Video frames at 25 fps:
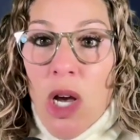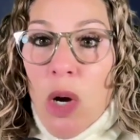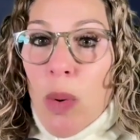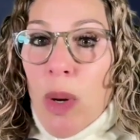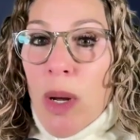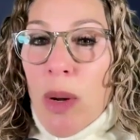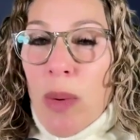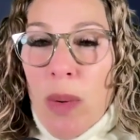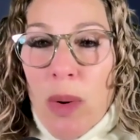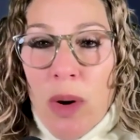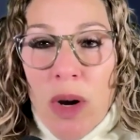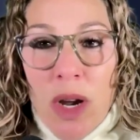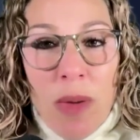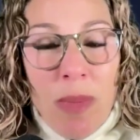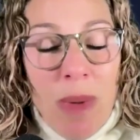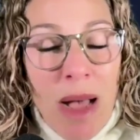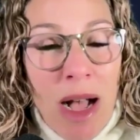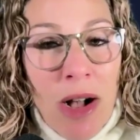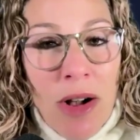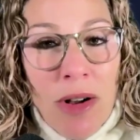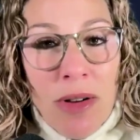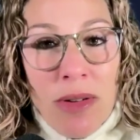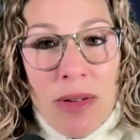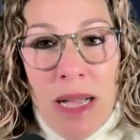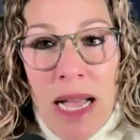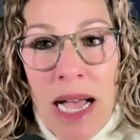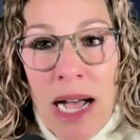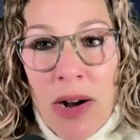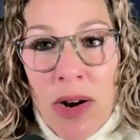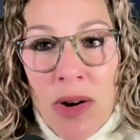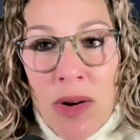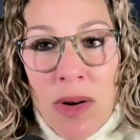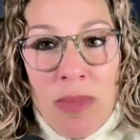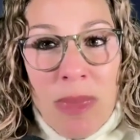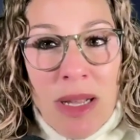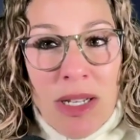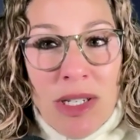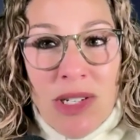We worry about how
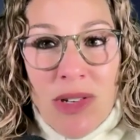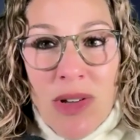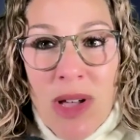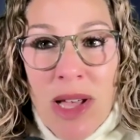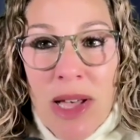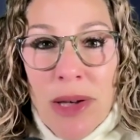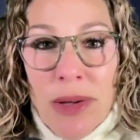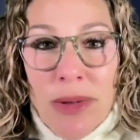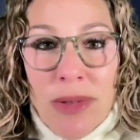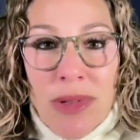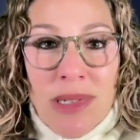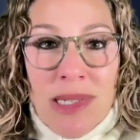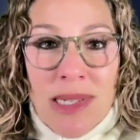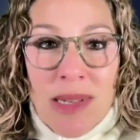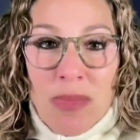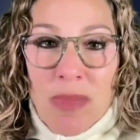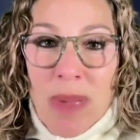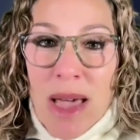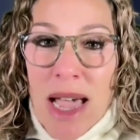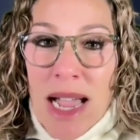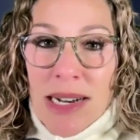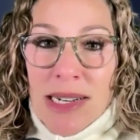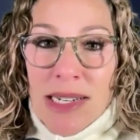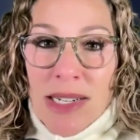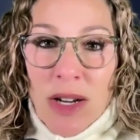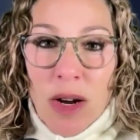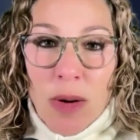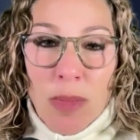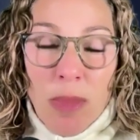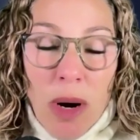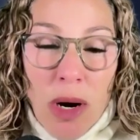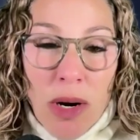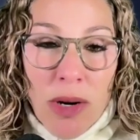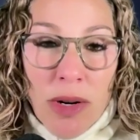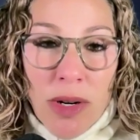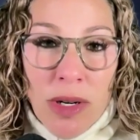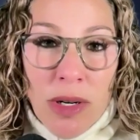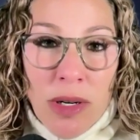our mental health is impacting our
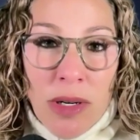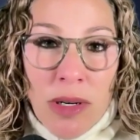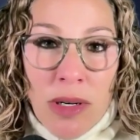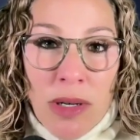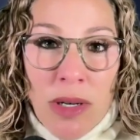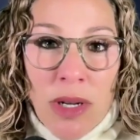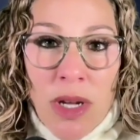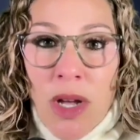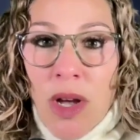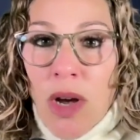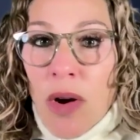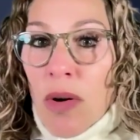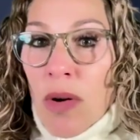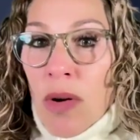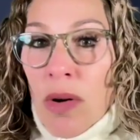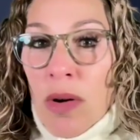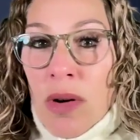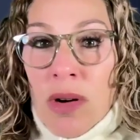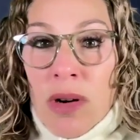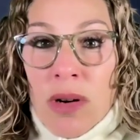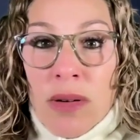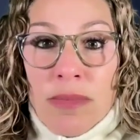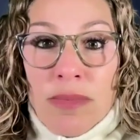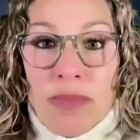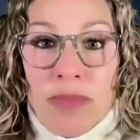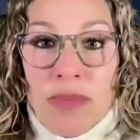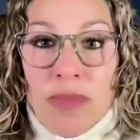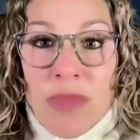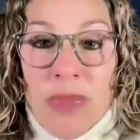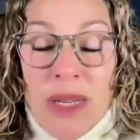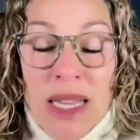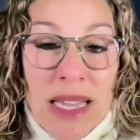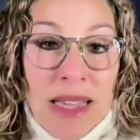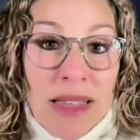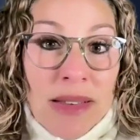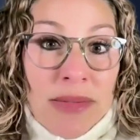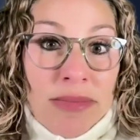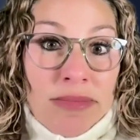partner or
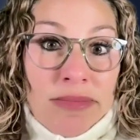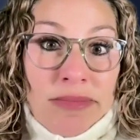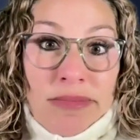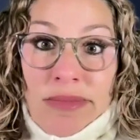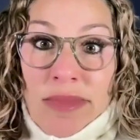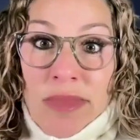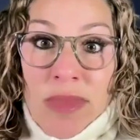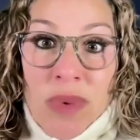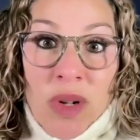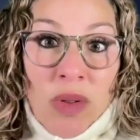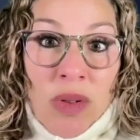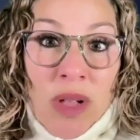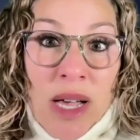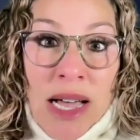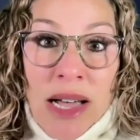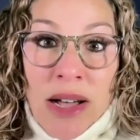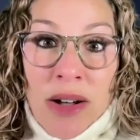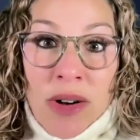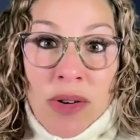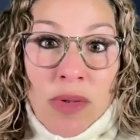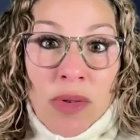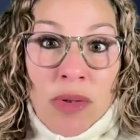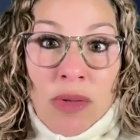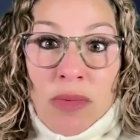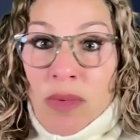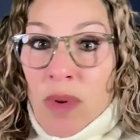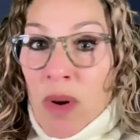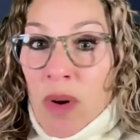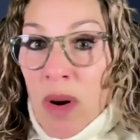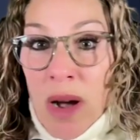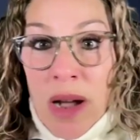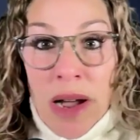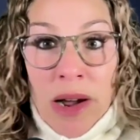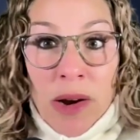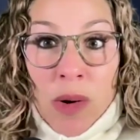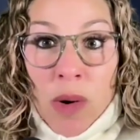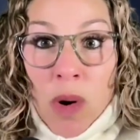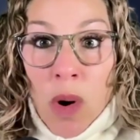can allow
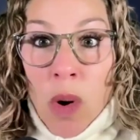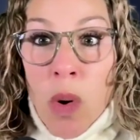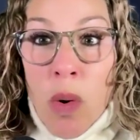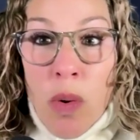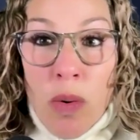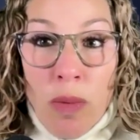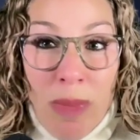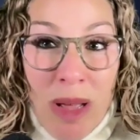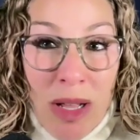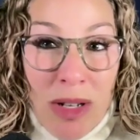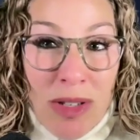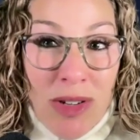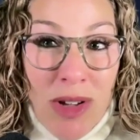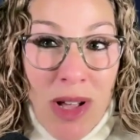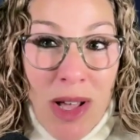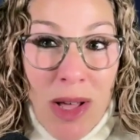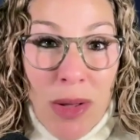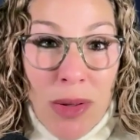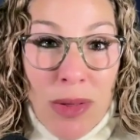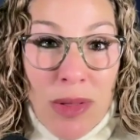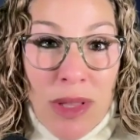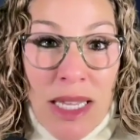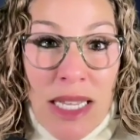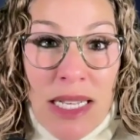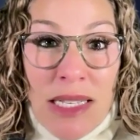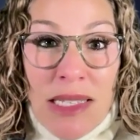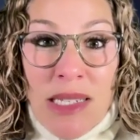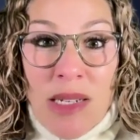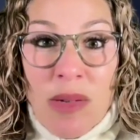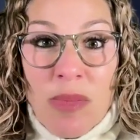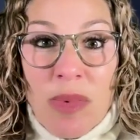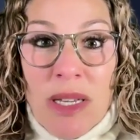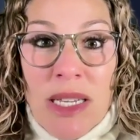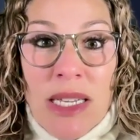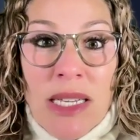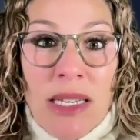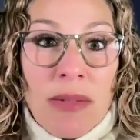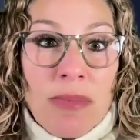our own mental health needs to
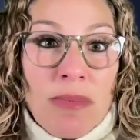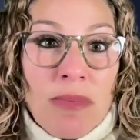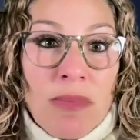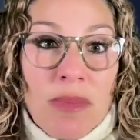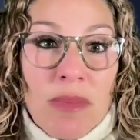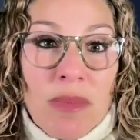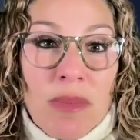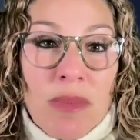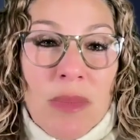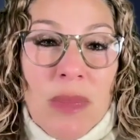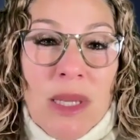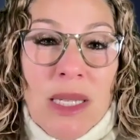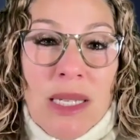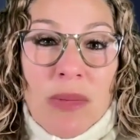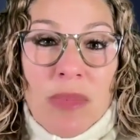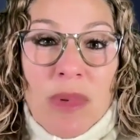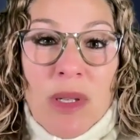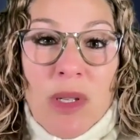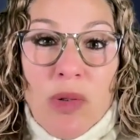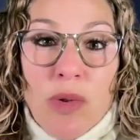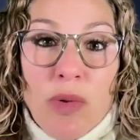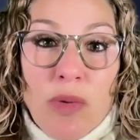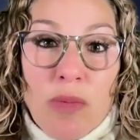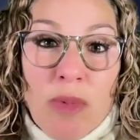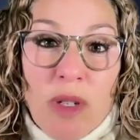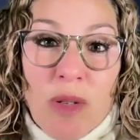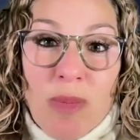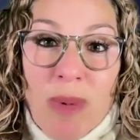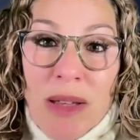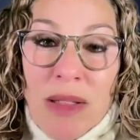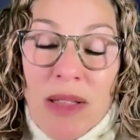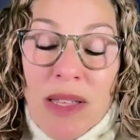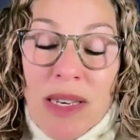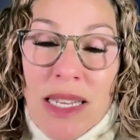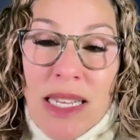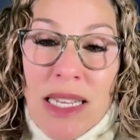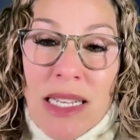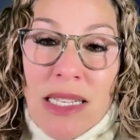be subsumed by
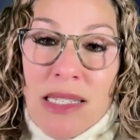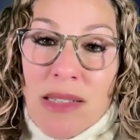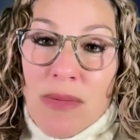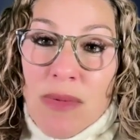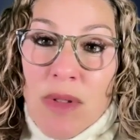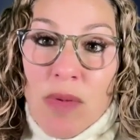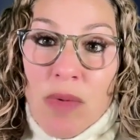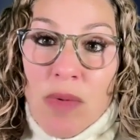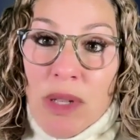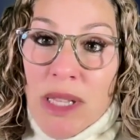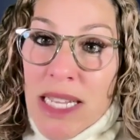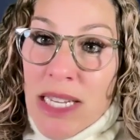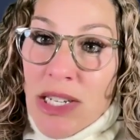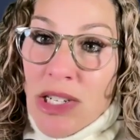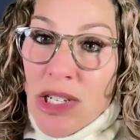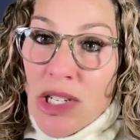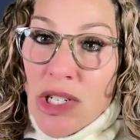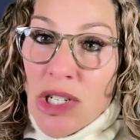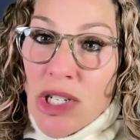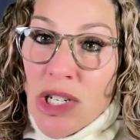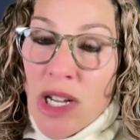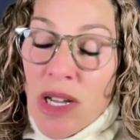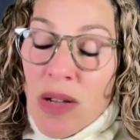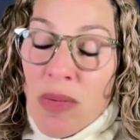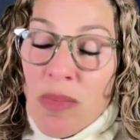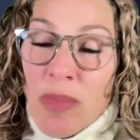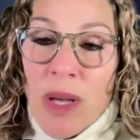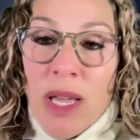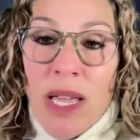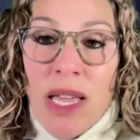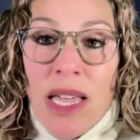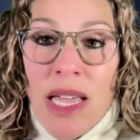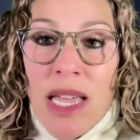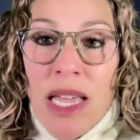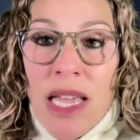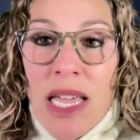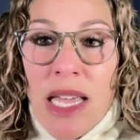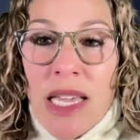the needs of the relationship.
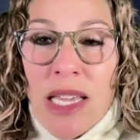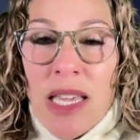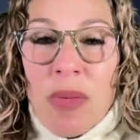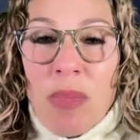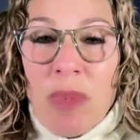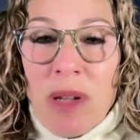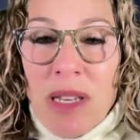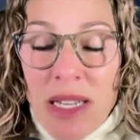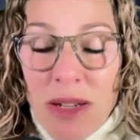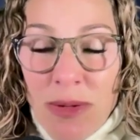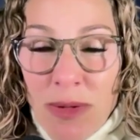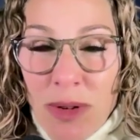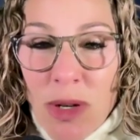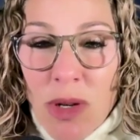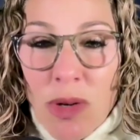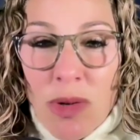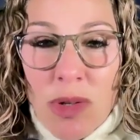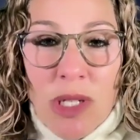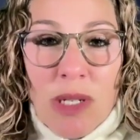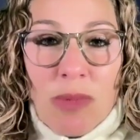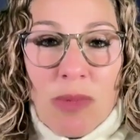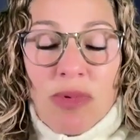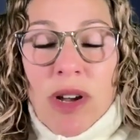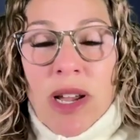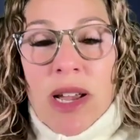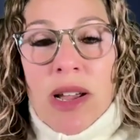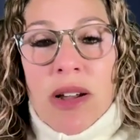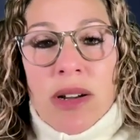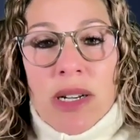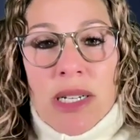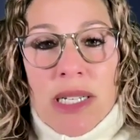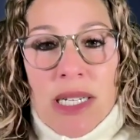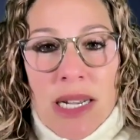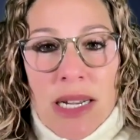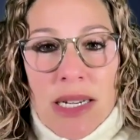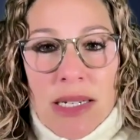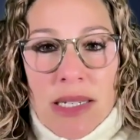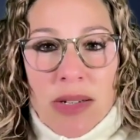It can be difficult to
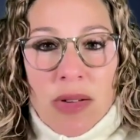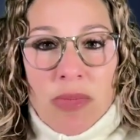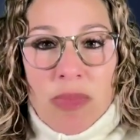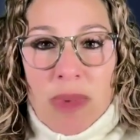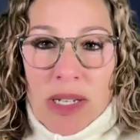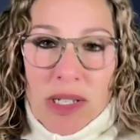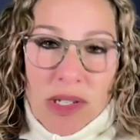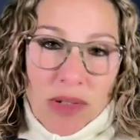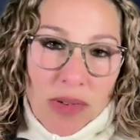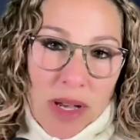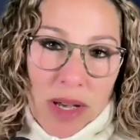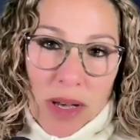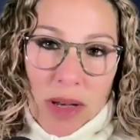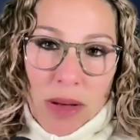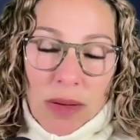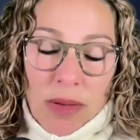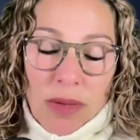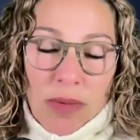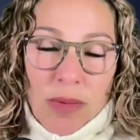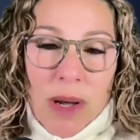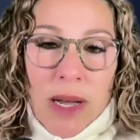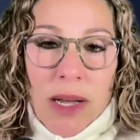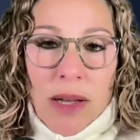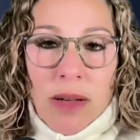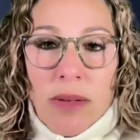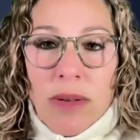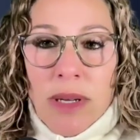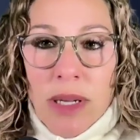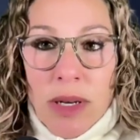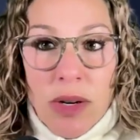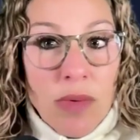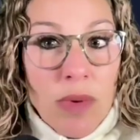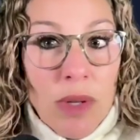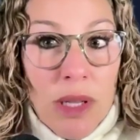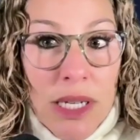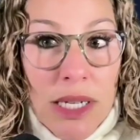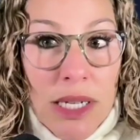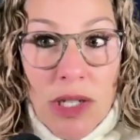prioritize our mental health while in
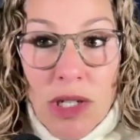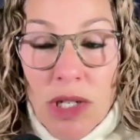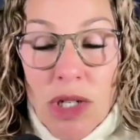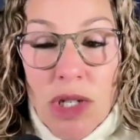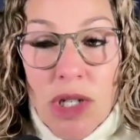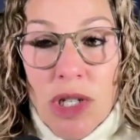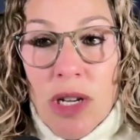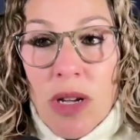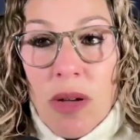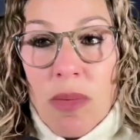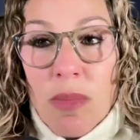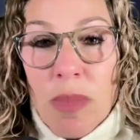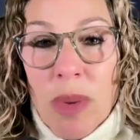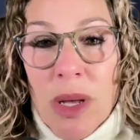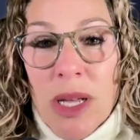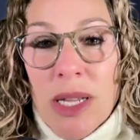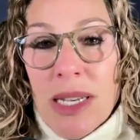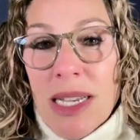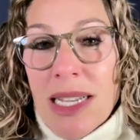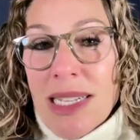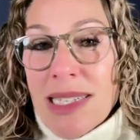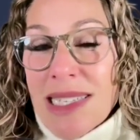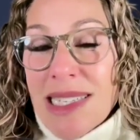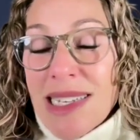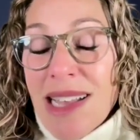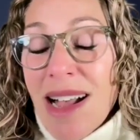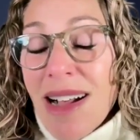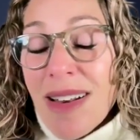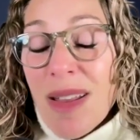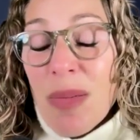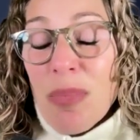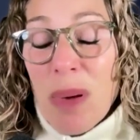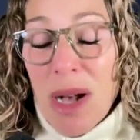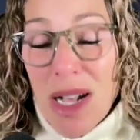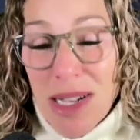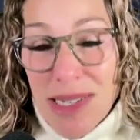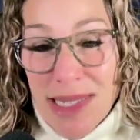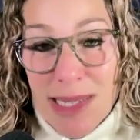a relationship, but it's not
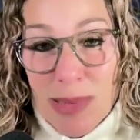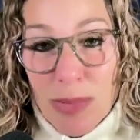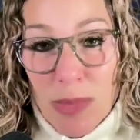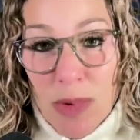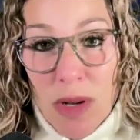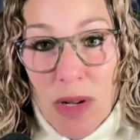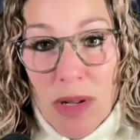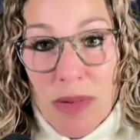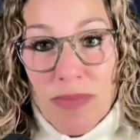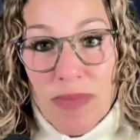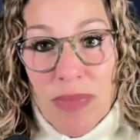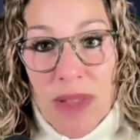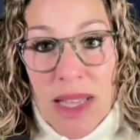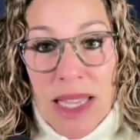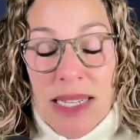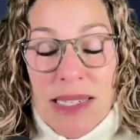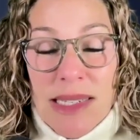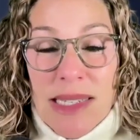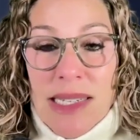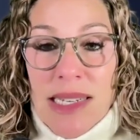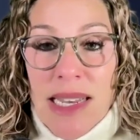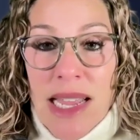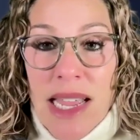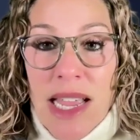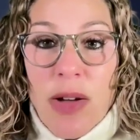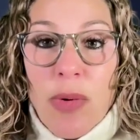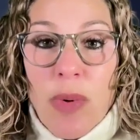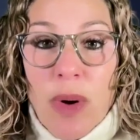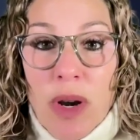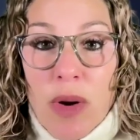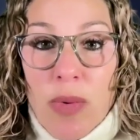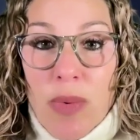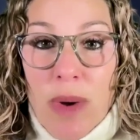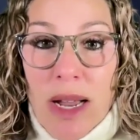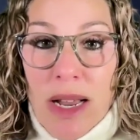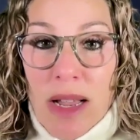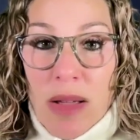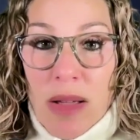impossible. And today I want
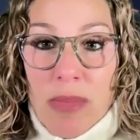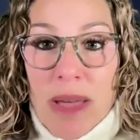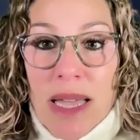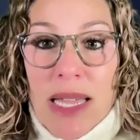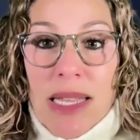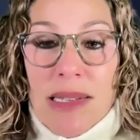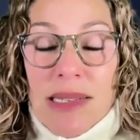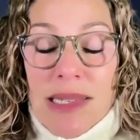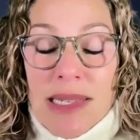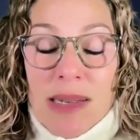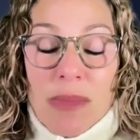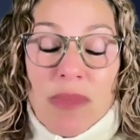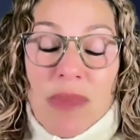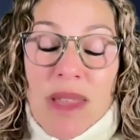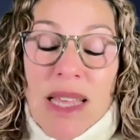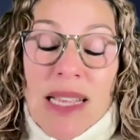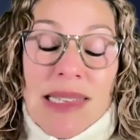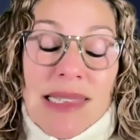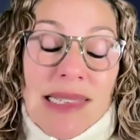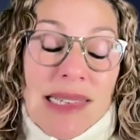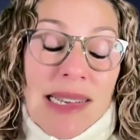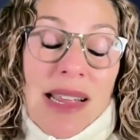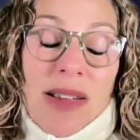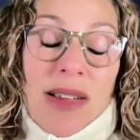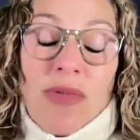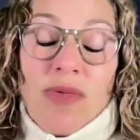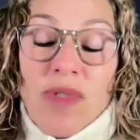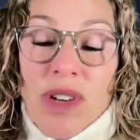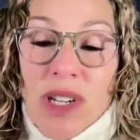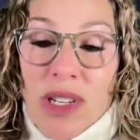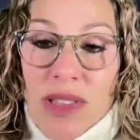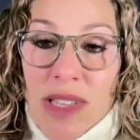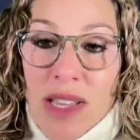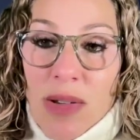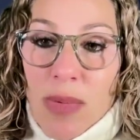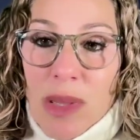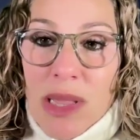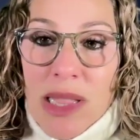to recommend some things that I
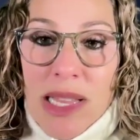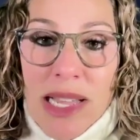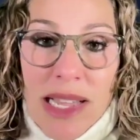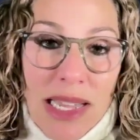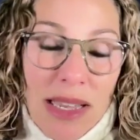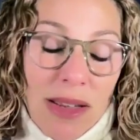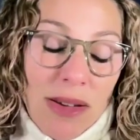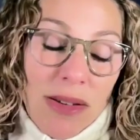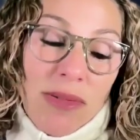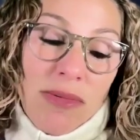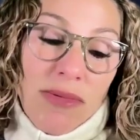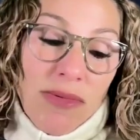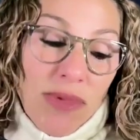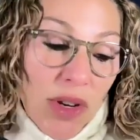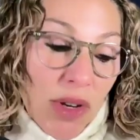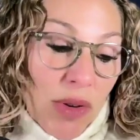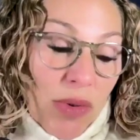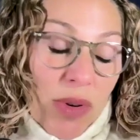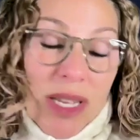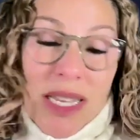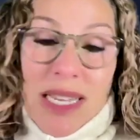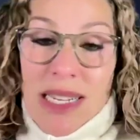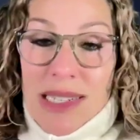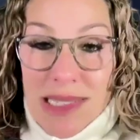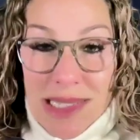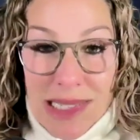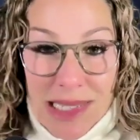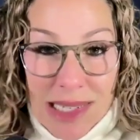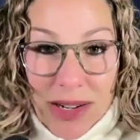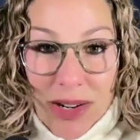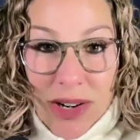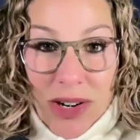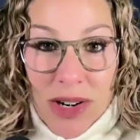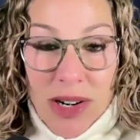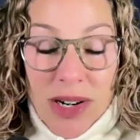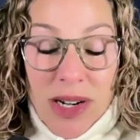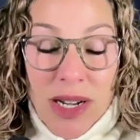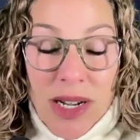really would like for you to
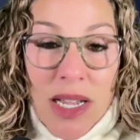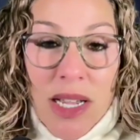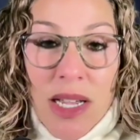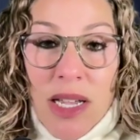consider.